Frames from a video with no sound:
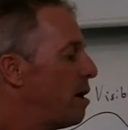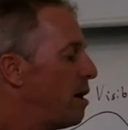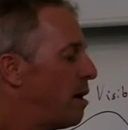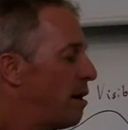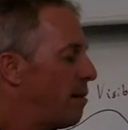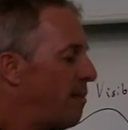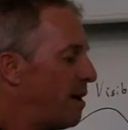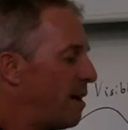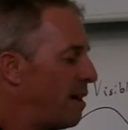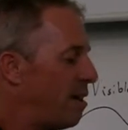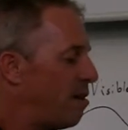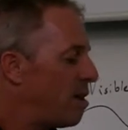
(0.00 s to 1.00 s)
Um,
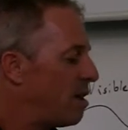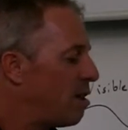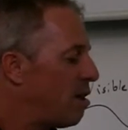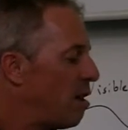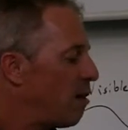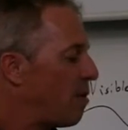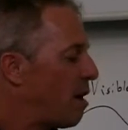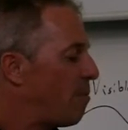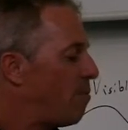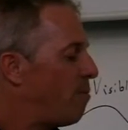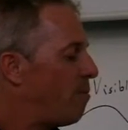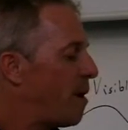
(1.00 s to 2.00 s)
you can look when
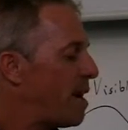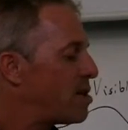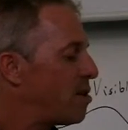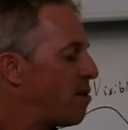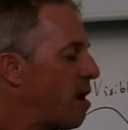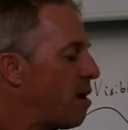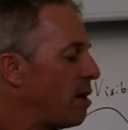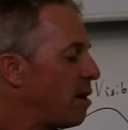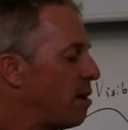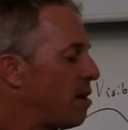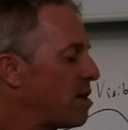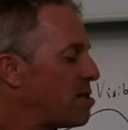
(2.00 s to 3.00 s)
I pass it around. You
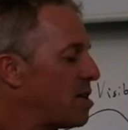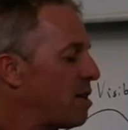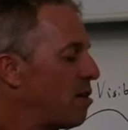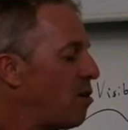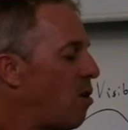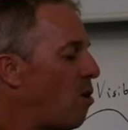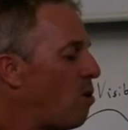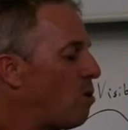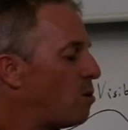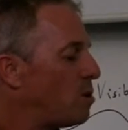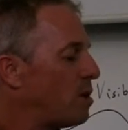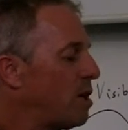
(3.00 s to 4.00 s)
can look and see little
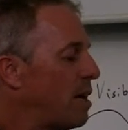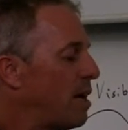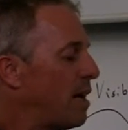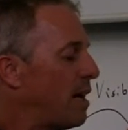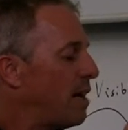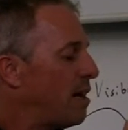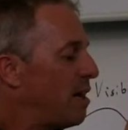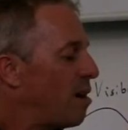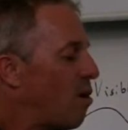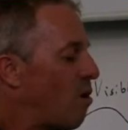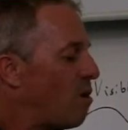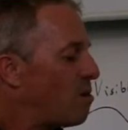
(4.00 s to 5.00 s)
holes. The
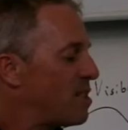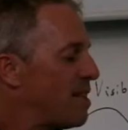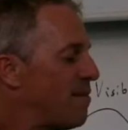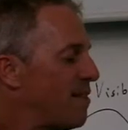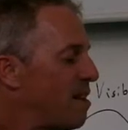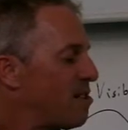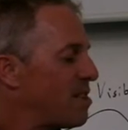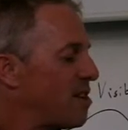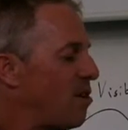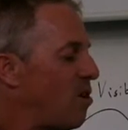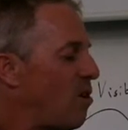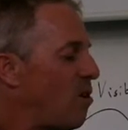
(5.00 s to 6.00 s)
corals live in those
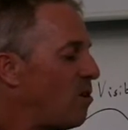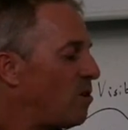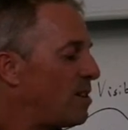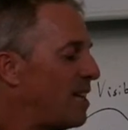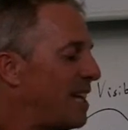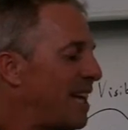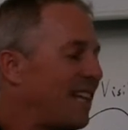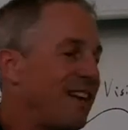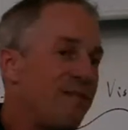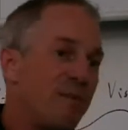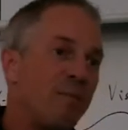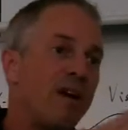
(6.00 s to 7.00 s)
little holes, and they
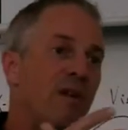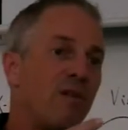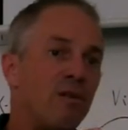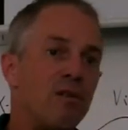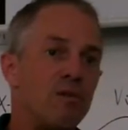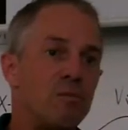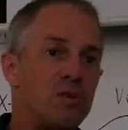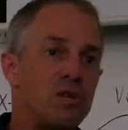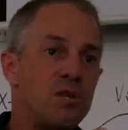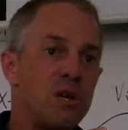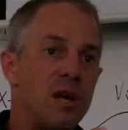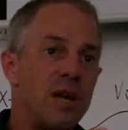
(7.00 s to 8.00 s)
live in big
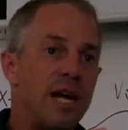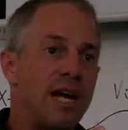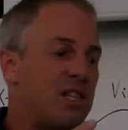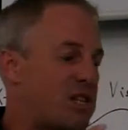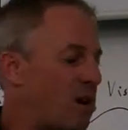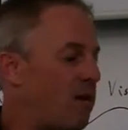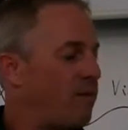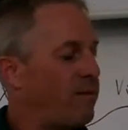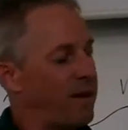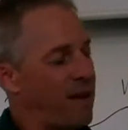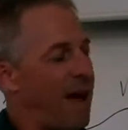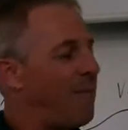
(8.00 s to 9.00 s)
groups. And so
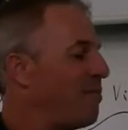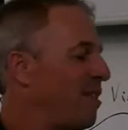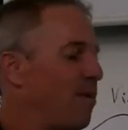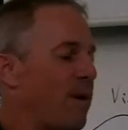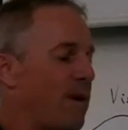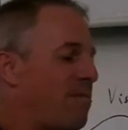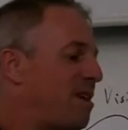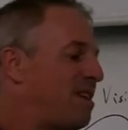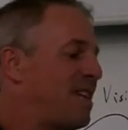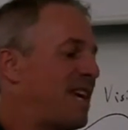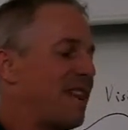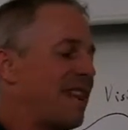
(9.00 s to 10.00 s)
I'm, there might be
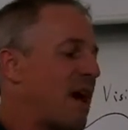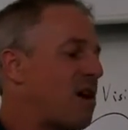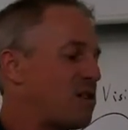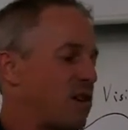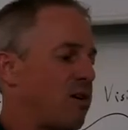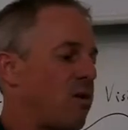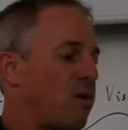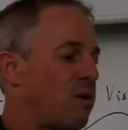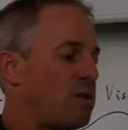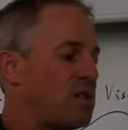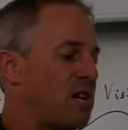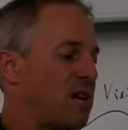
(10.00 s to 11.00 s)
10,000
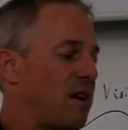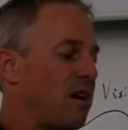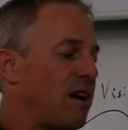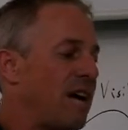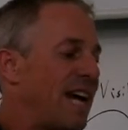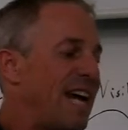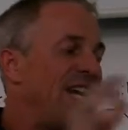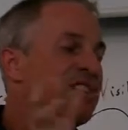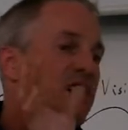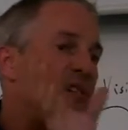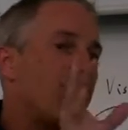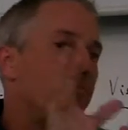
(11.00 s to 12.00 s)
corals here,
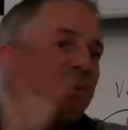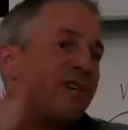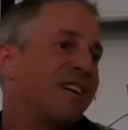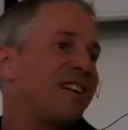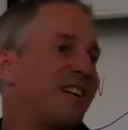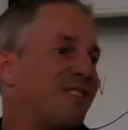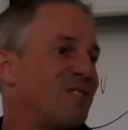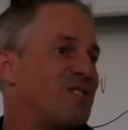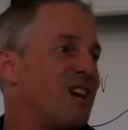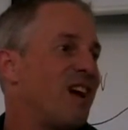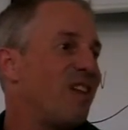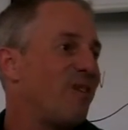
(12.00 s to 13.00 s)
each of them building a little
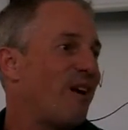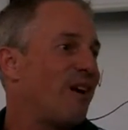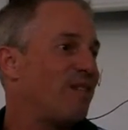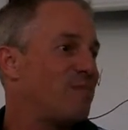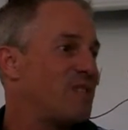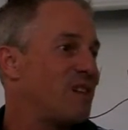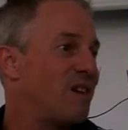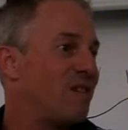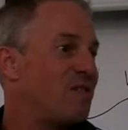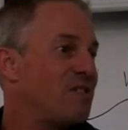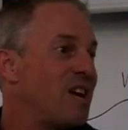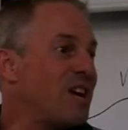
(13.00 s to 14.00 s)
shell around
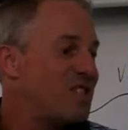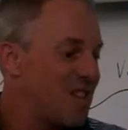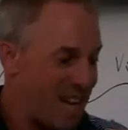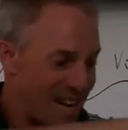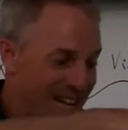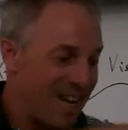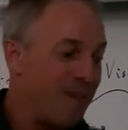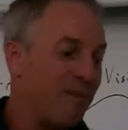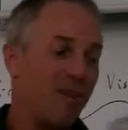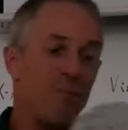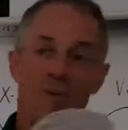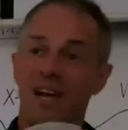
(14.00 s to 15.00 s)
themselves. So you end up
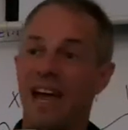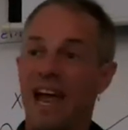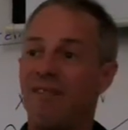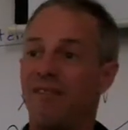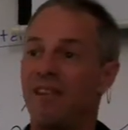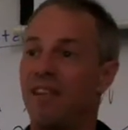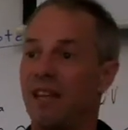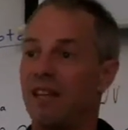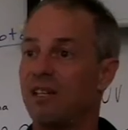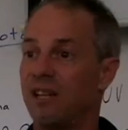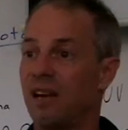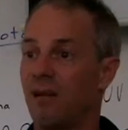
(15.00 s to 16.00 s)
with a big, heavy thing
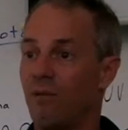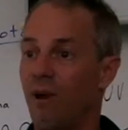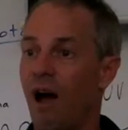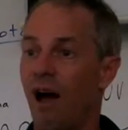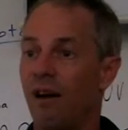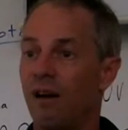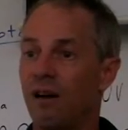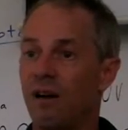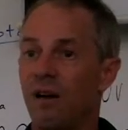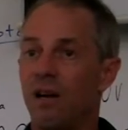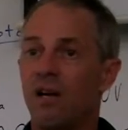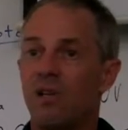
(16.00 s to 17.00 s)
that's like a rock.
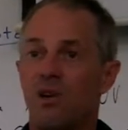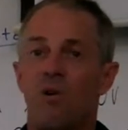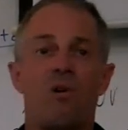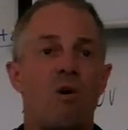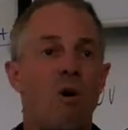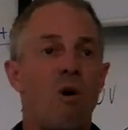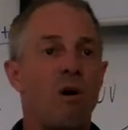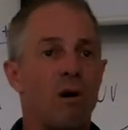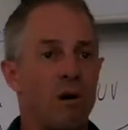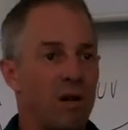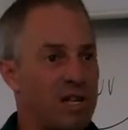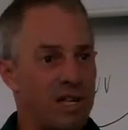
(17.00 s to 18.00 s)
So
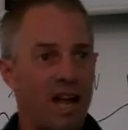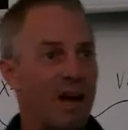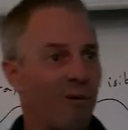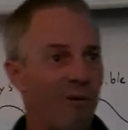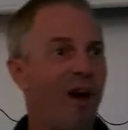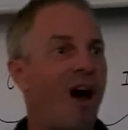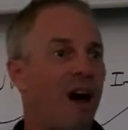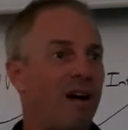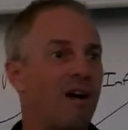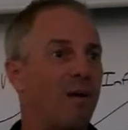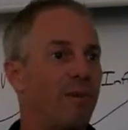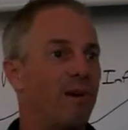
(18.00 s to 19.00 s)
coral is like
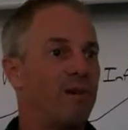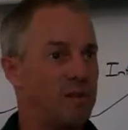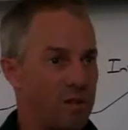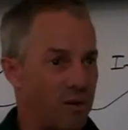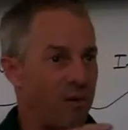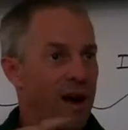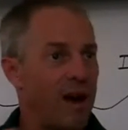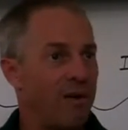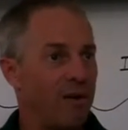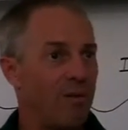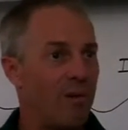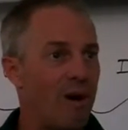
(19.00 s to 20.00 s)
rock almost
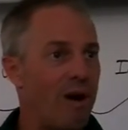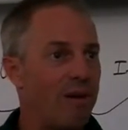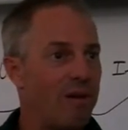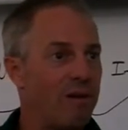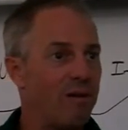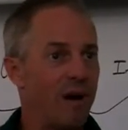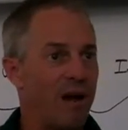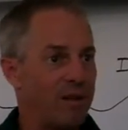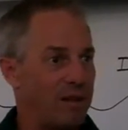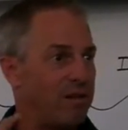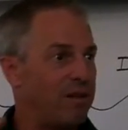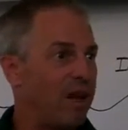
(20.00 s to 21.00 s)
around the water,
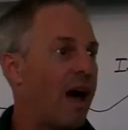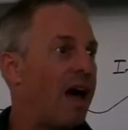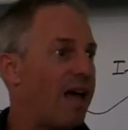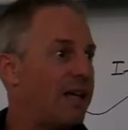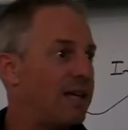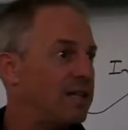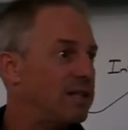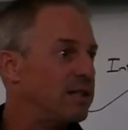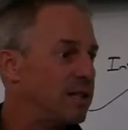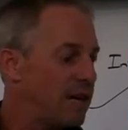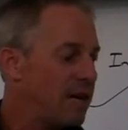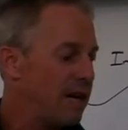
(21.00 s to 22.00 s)
around the, the
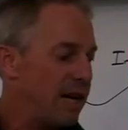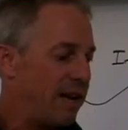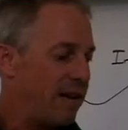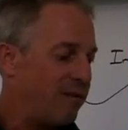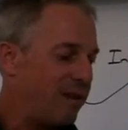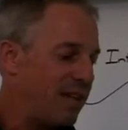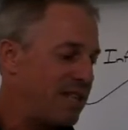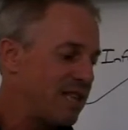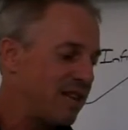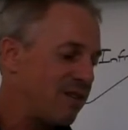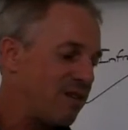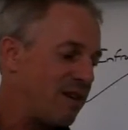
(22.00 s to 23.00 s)
islands and with these
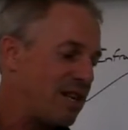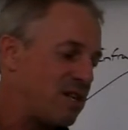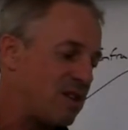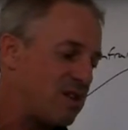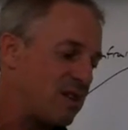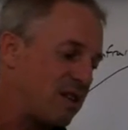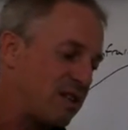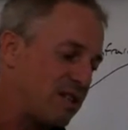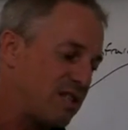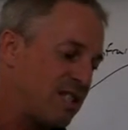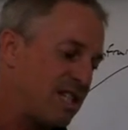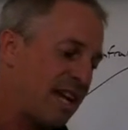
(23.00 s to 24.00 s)
little creatures that
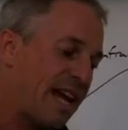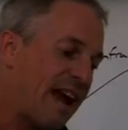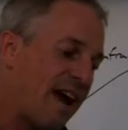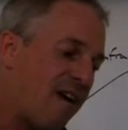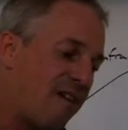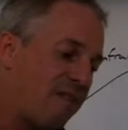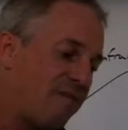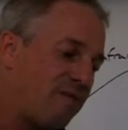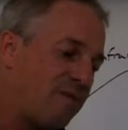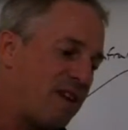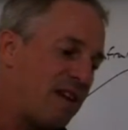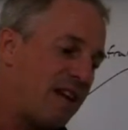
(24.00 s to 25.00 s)
stick out and
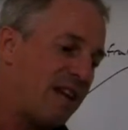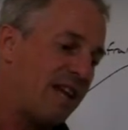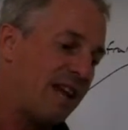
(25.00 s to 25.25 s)
feed.